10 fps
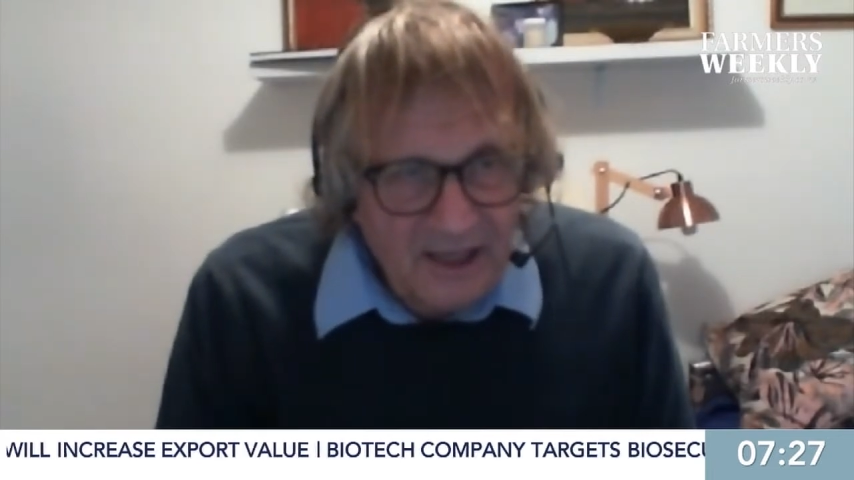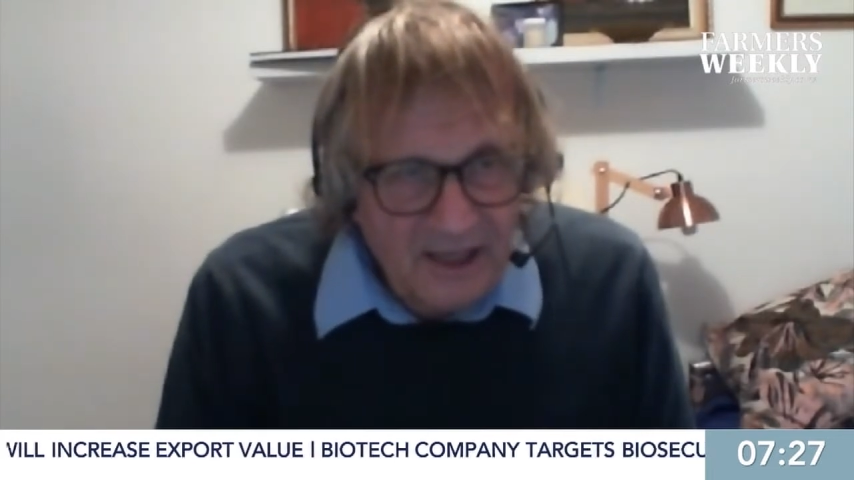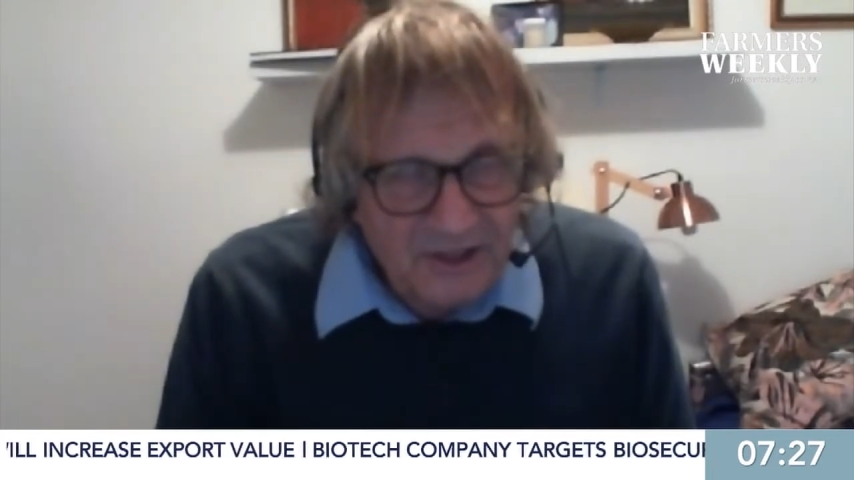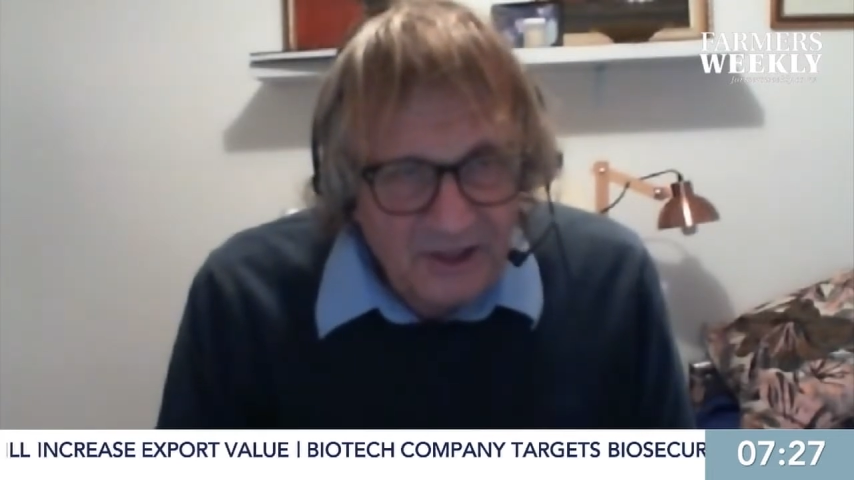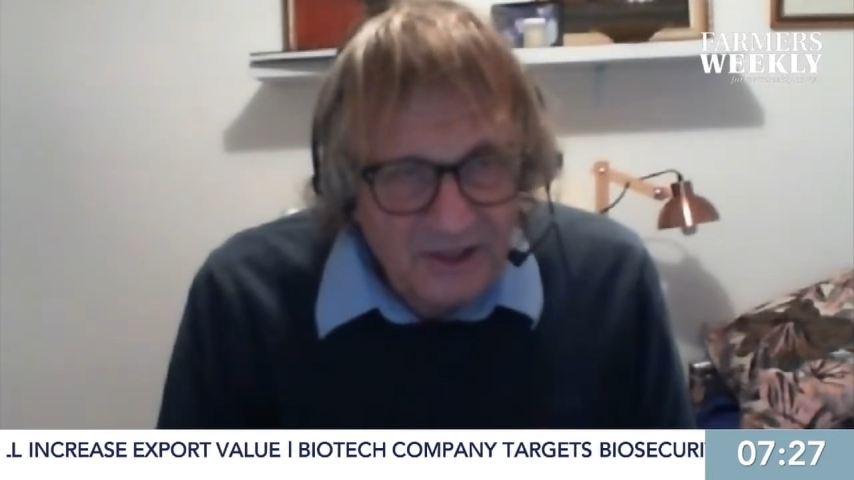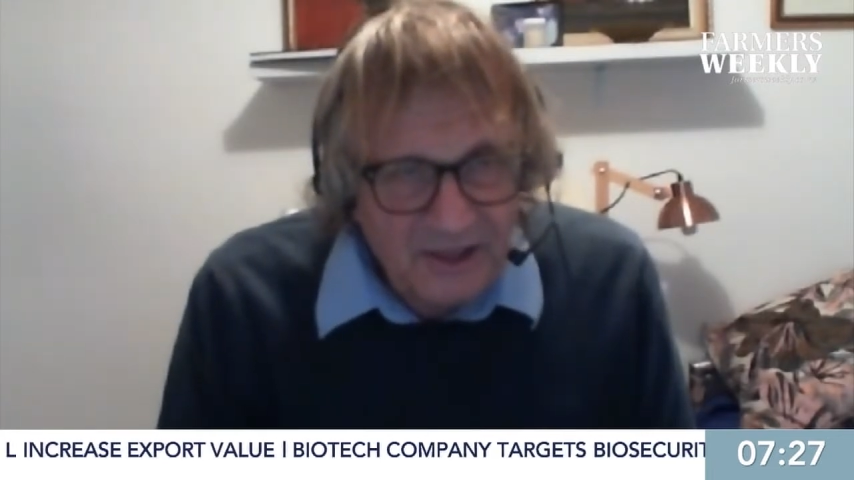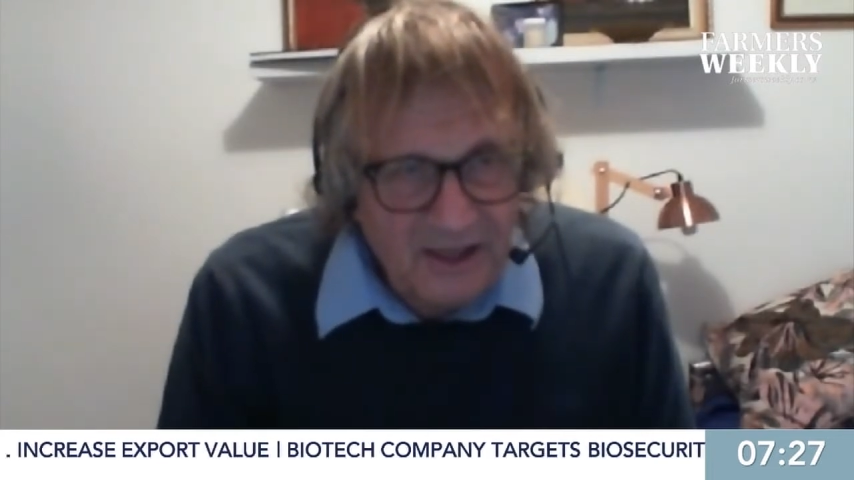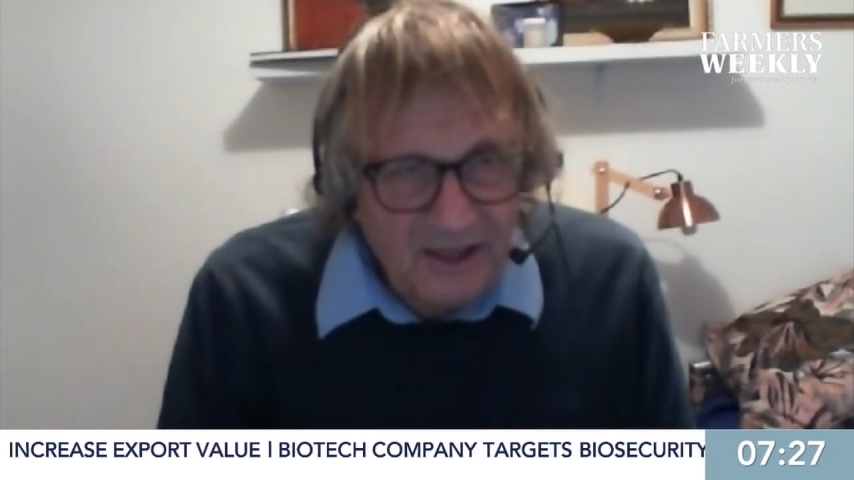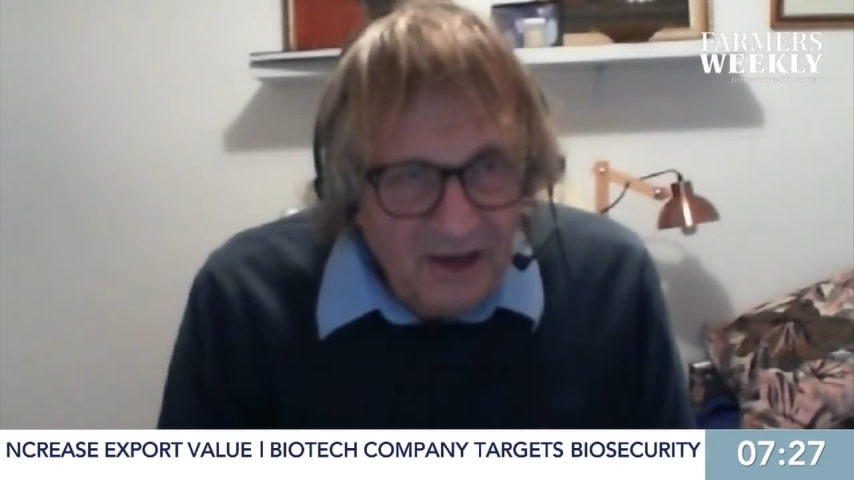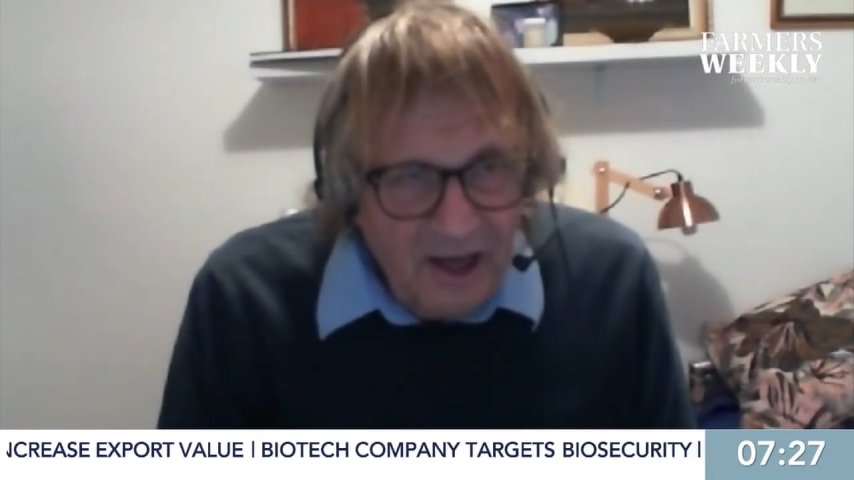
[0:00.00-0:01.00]
pastures
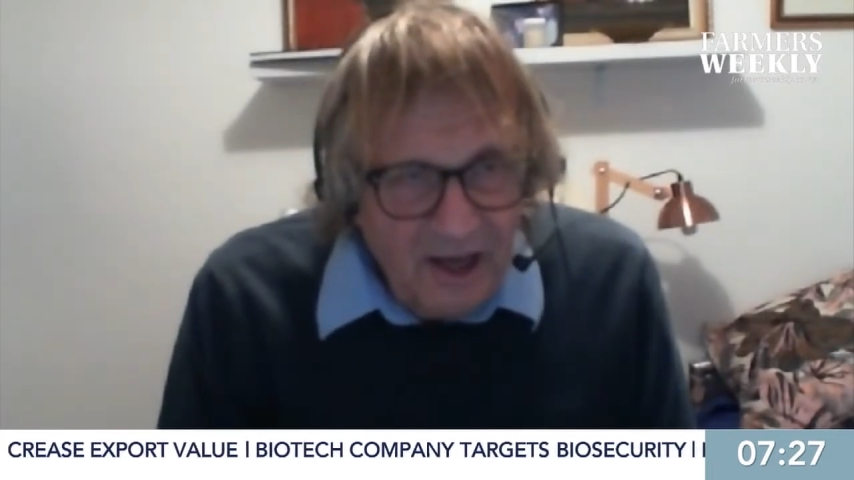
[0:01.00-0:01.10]
that there